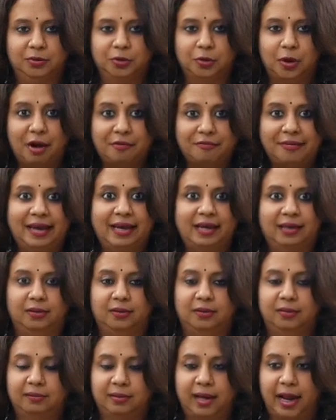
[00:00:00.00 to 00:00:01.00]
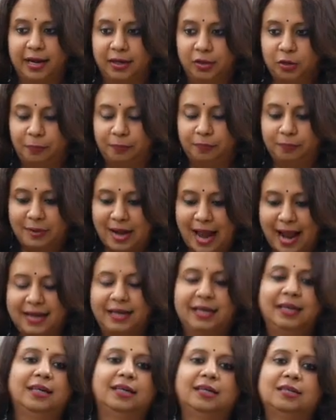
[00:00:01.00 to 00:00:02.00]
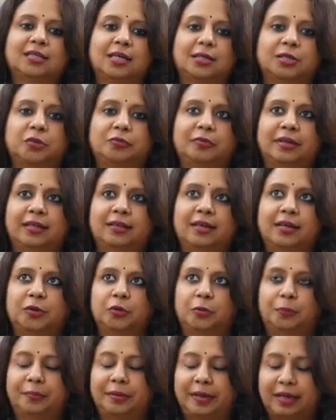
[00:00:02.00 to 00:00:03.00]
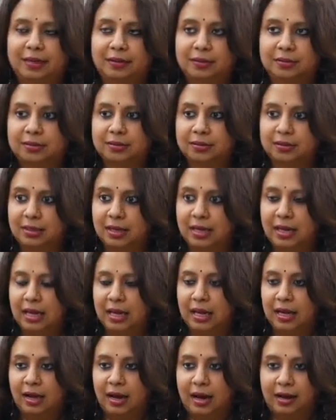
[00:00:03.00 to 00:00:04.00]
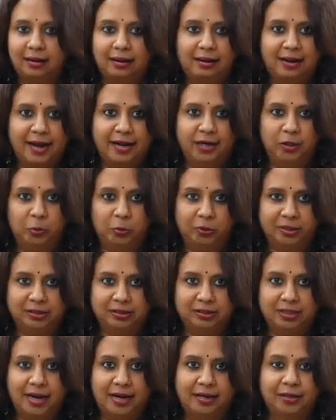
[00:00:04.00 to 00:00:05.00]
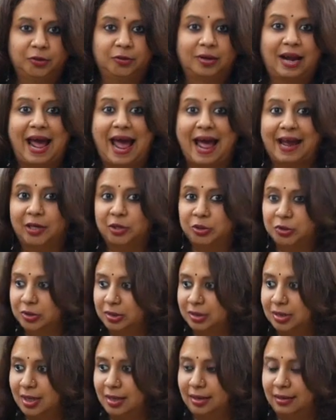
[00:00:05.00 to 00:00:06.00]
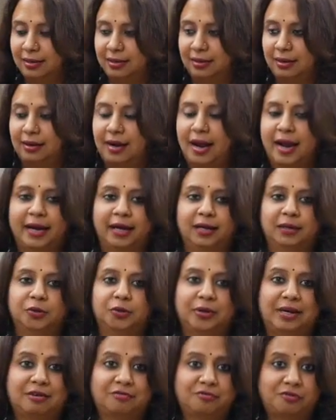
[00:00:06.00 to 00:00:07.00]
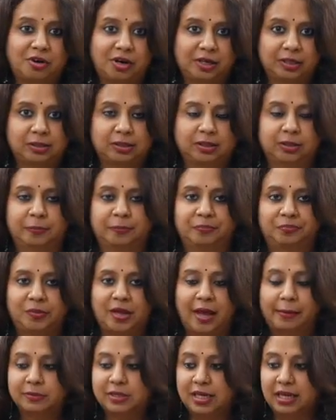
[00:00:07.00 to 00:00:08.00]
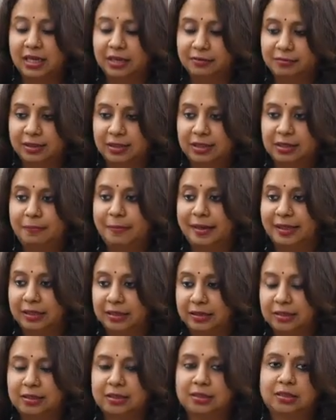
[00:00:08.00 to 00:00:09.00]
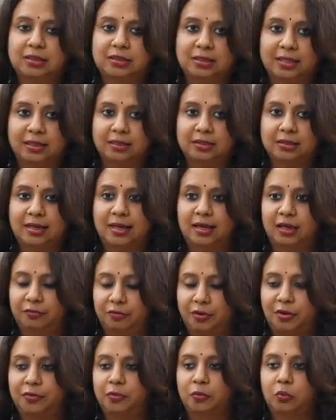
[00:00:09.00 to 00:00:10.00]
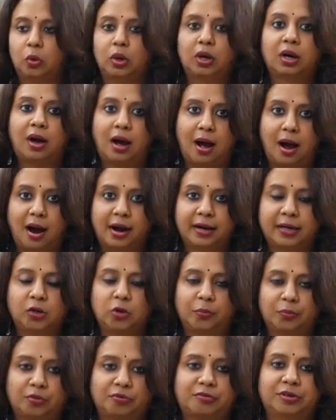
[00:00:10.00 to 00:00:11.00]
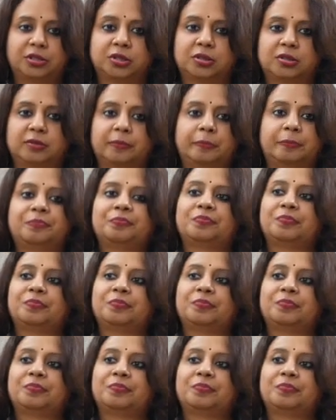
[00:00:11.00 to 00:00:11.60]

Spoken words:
you're aware, and you're planning it in such a way that your prayers are aligned towards that, your actions are aligned, your efforts. I'm saying even in the materialistic sense, like if you have to work hard in your profession,